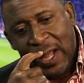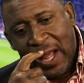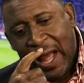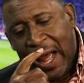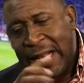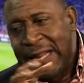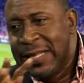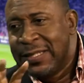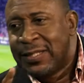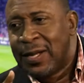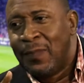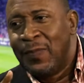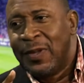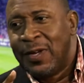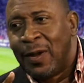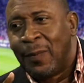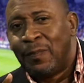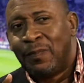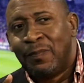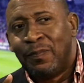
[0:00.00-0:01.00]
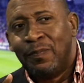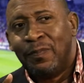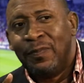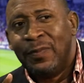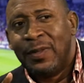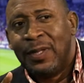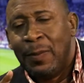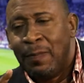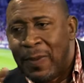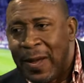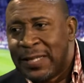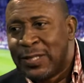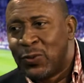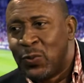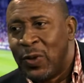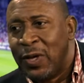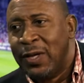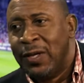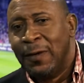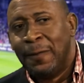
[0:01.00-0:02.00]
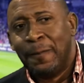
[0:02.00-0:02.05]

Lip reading: and he summed it up the best way.